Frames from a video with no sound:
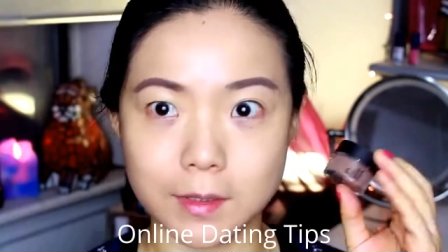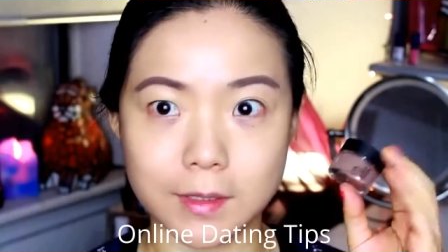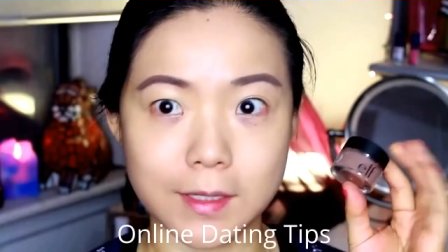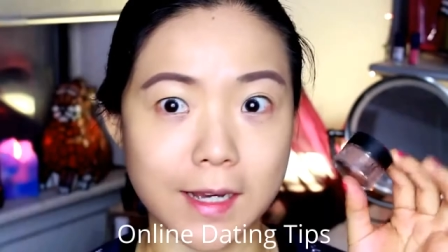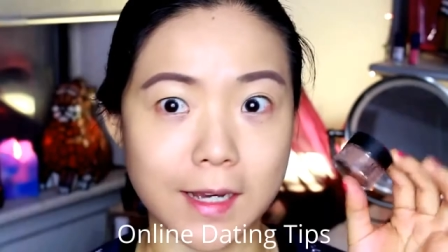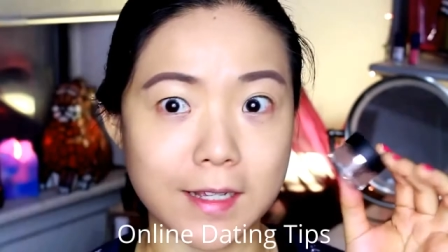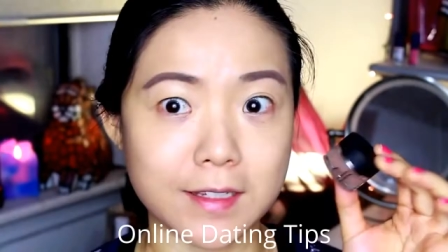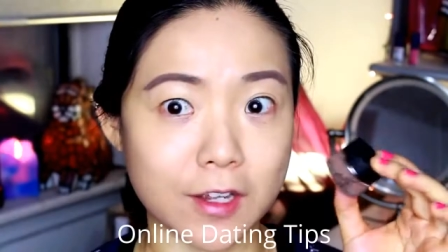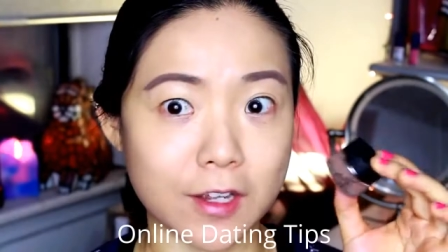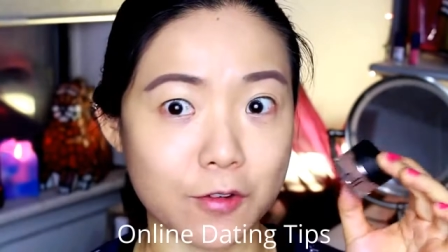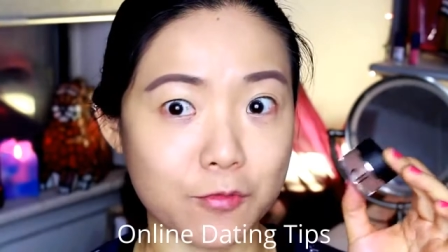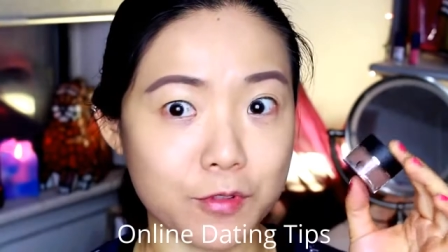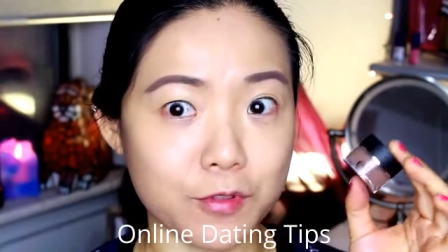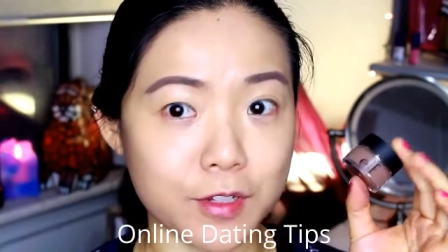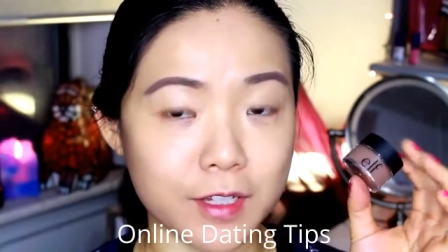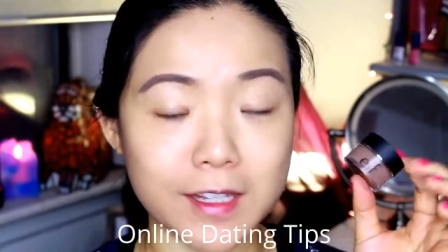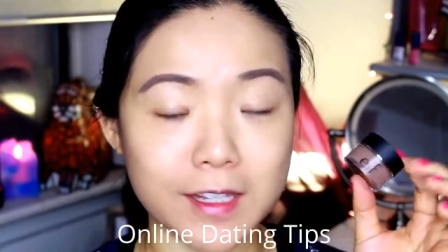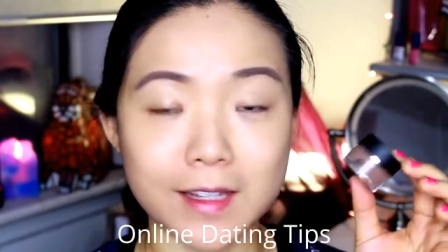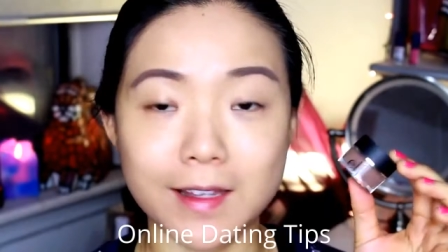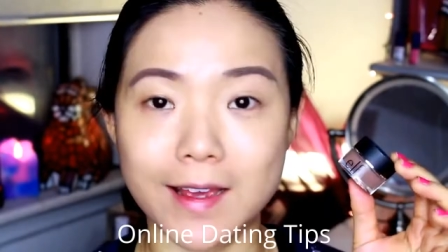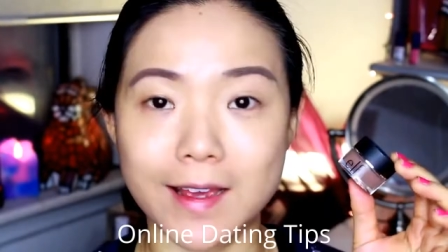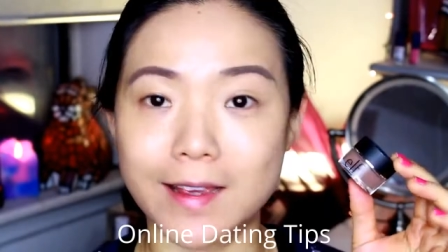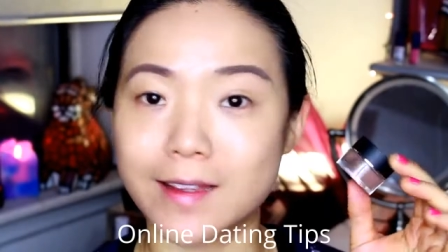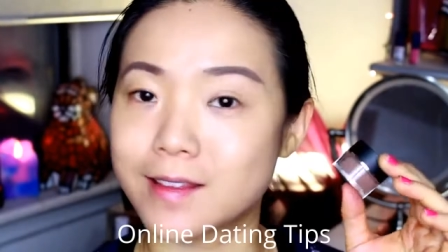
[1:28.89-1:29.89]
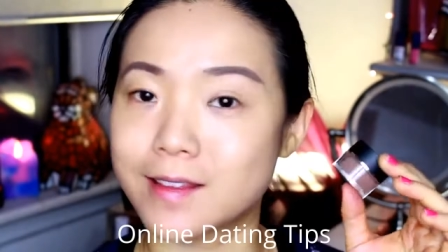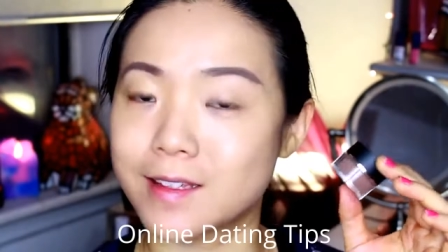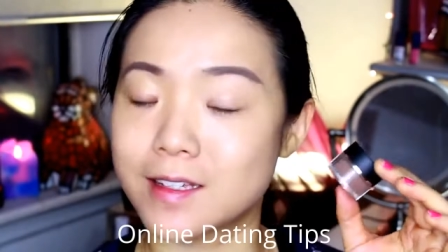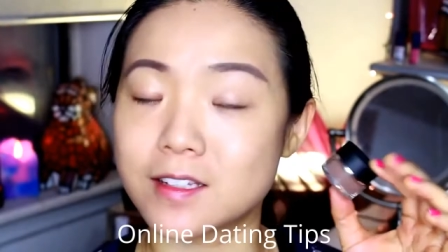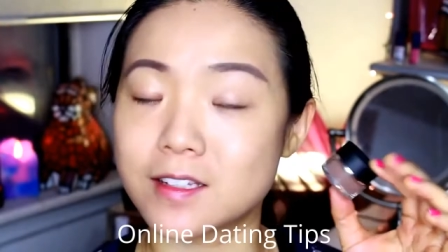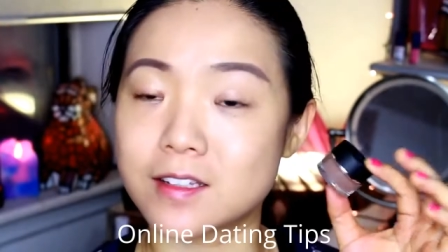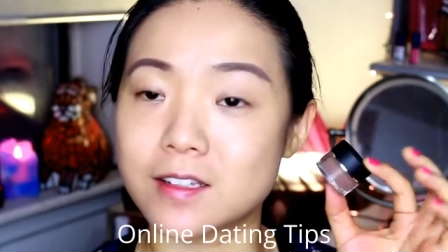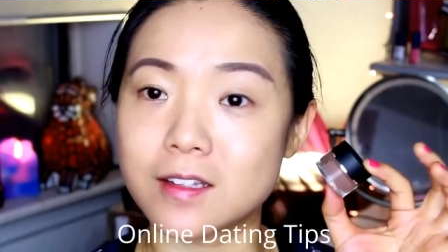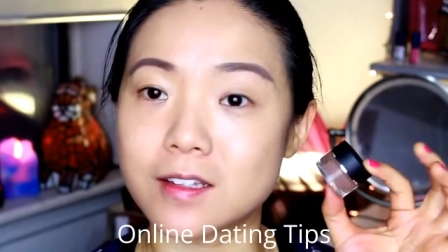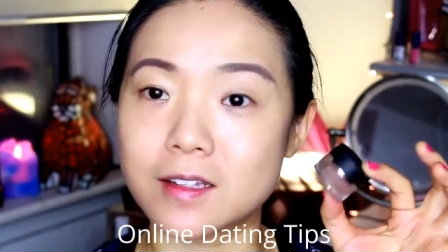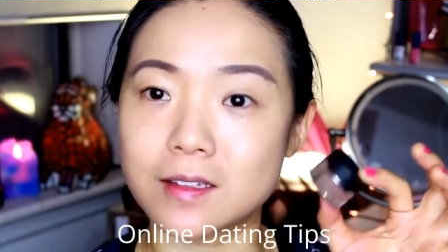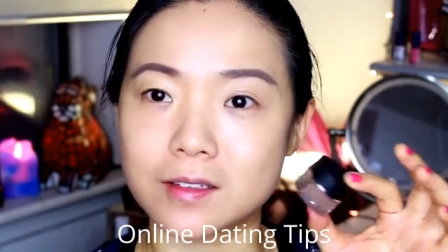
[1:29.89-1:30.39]
Guys, I really like
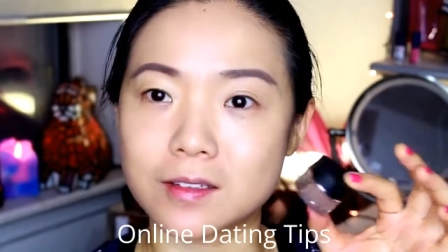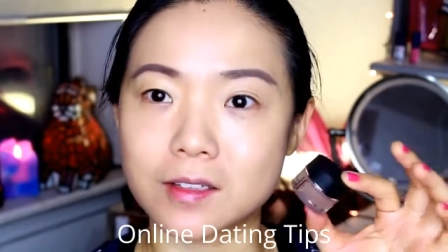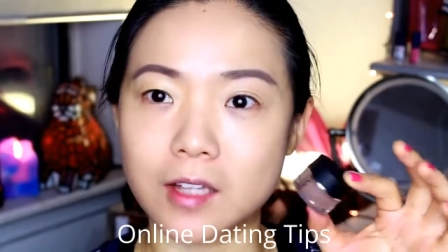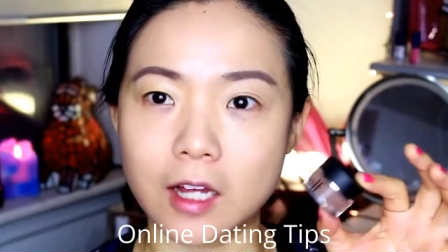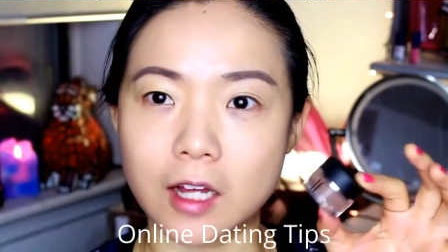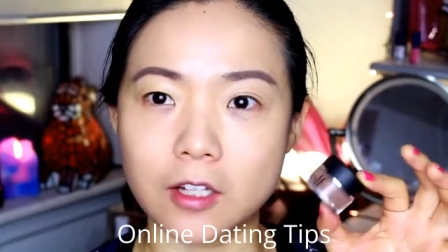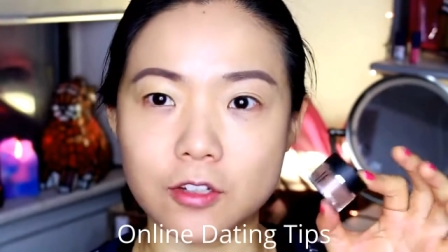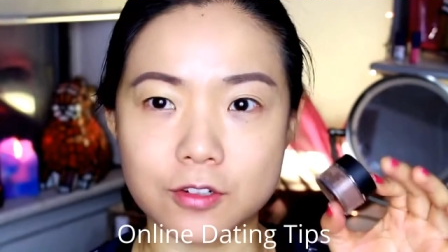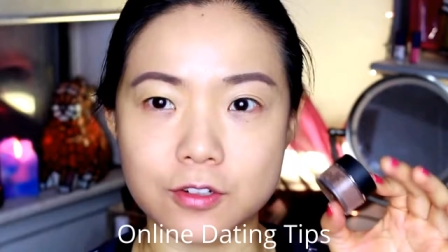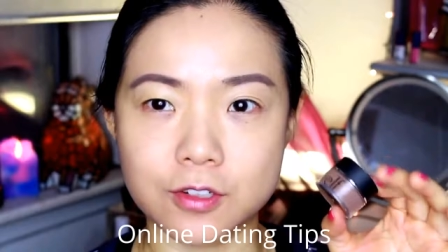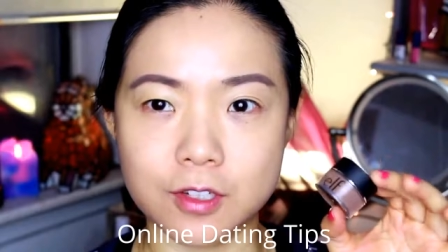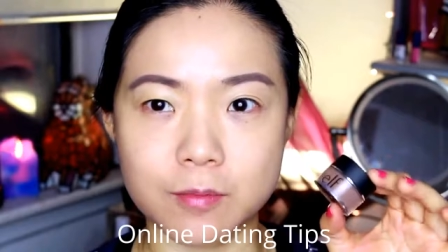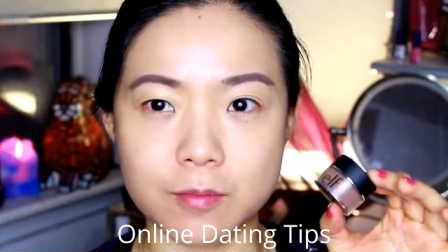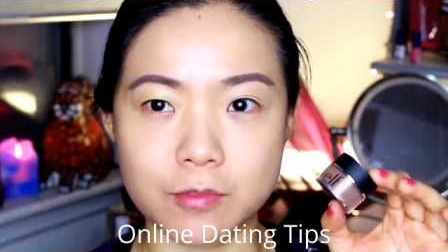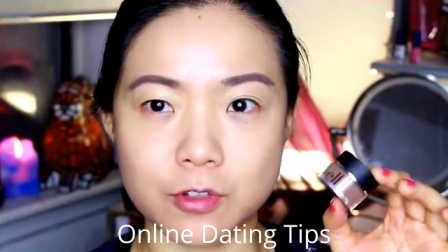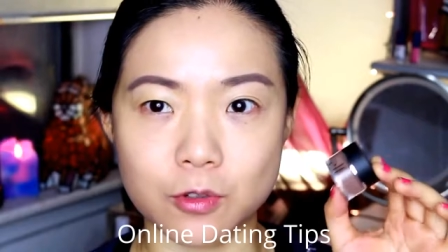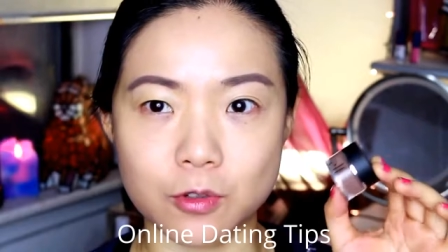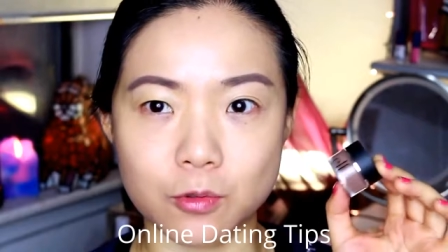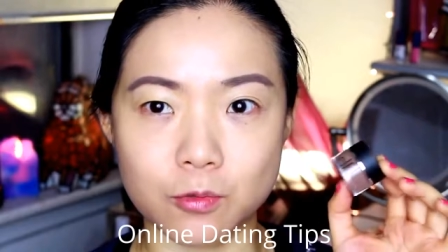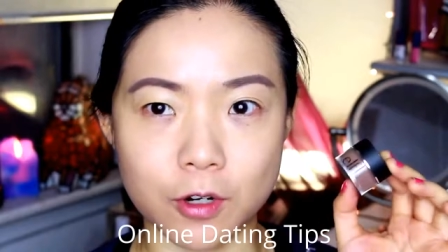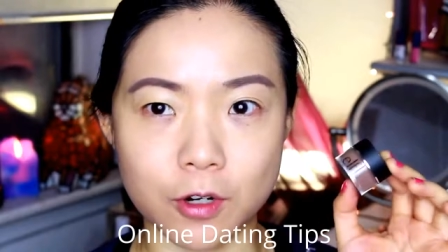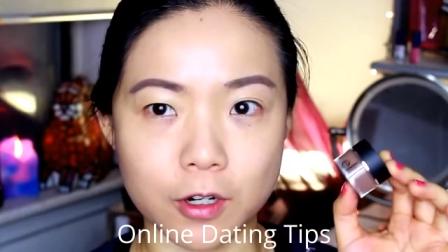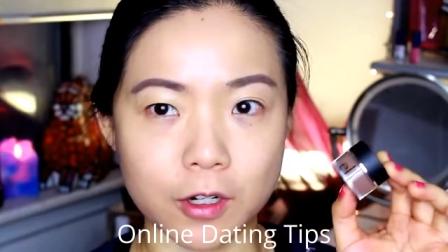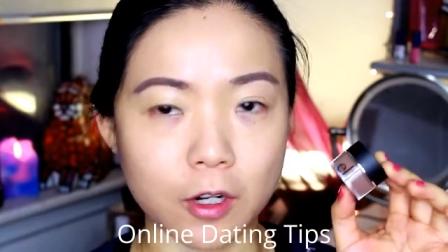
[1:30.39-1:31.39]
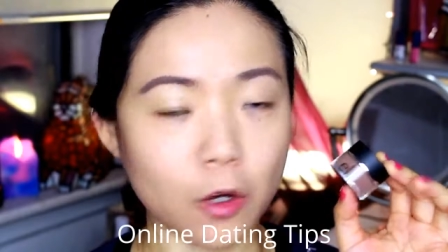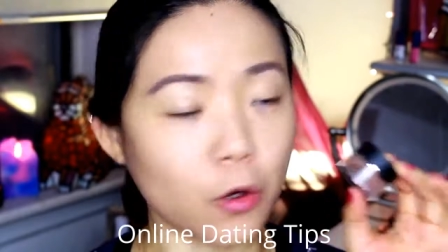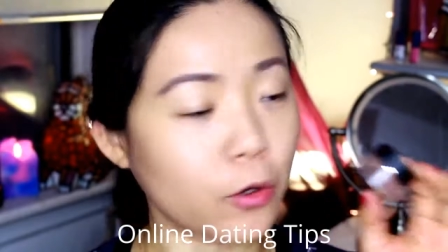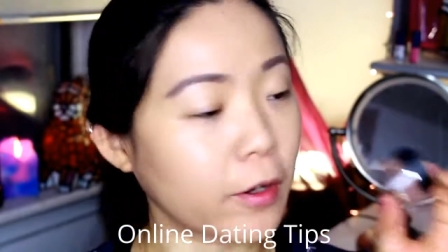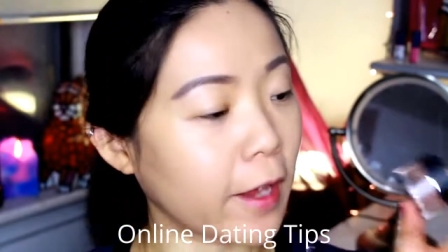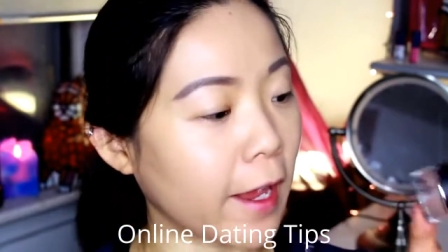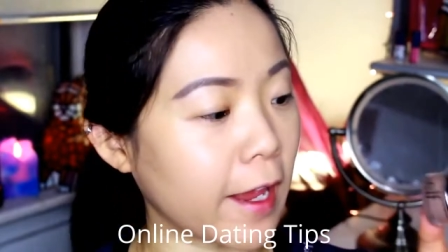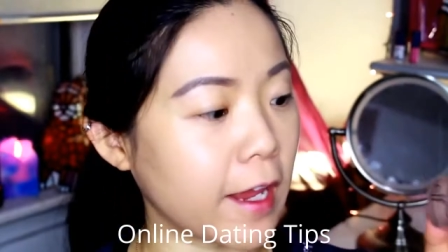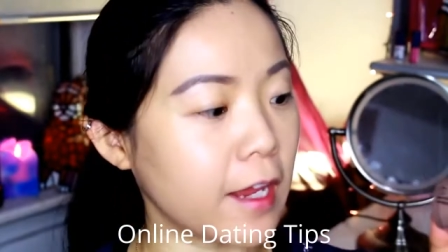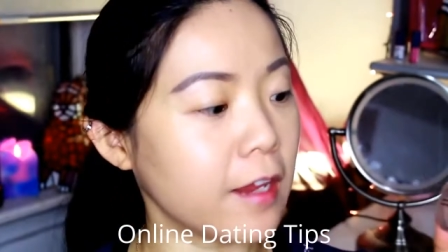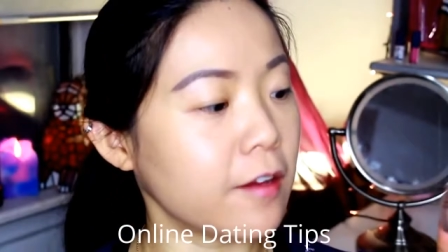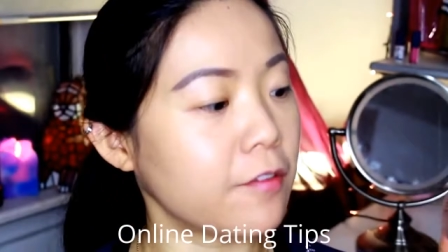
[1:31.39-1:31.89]
this. This color seems to work
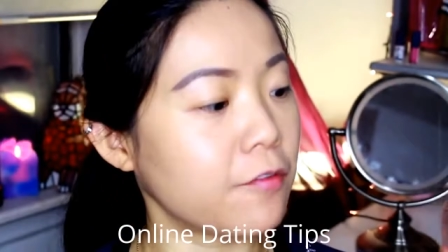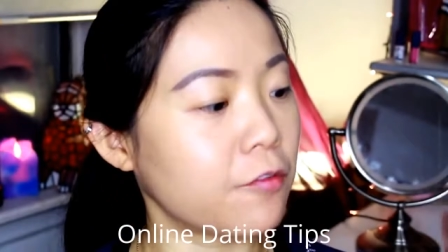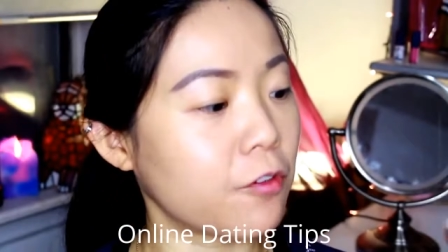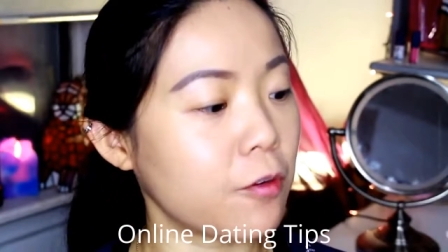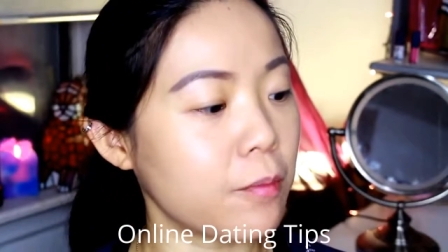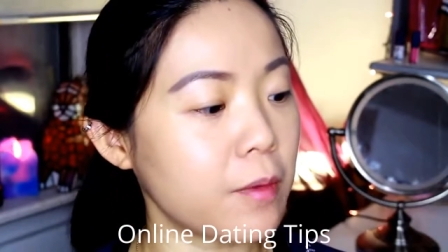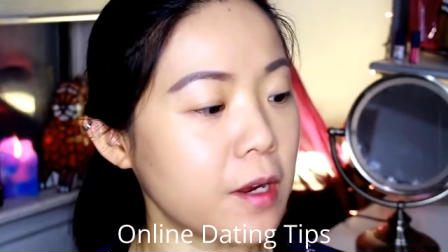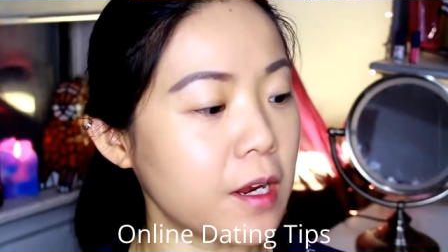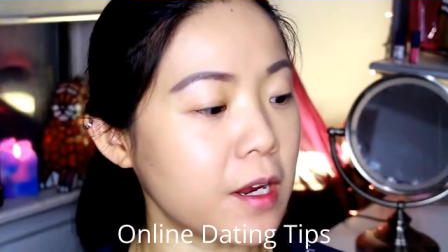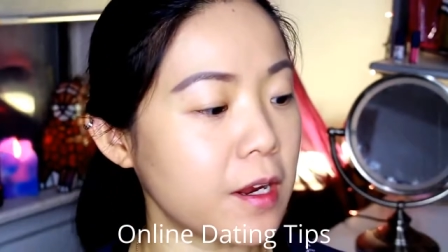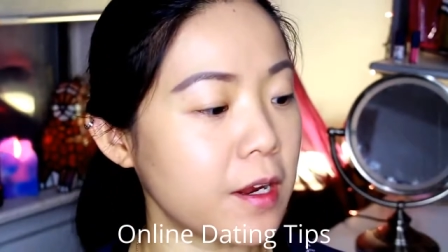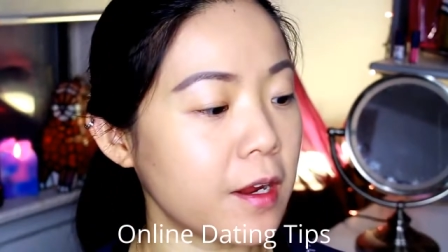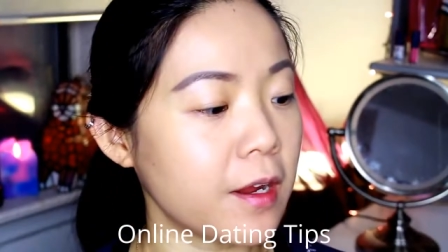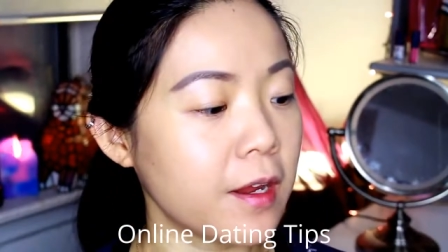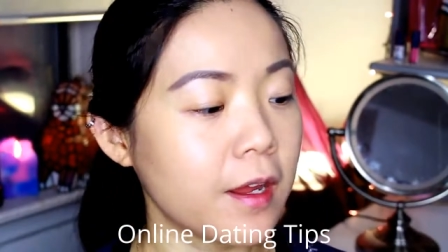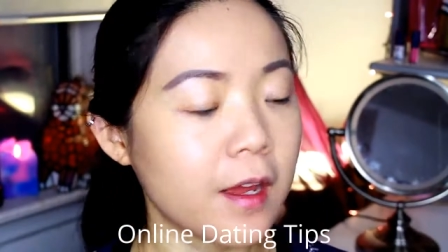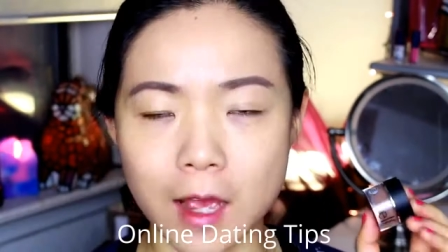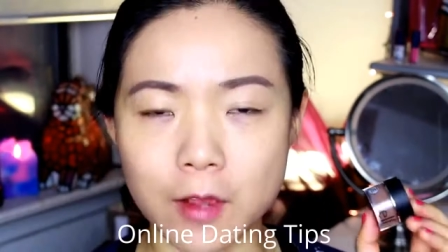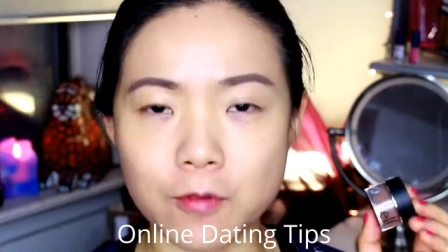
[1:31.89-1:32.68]
okay for me.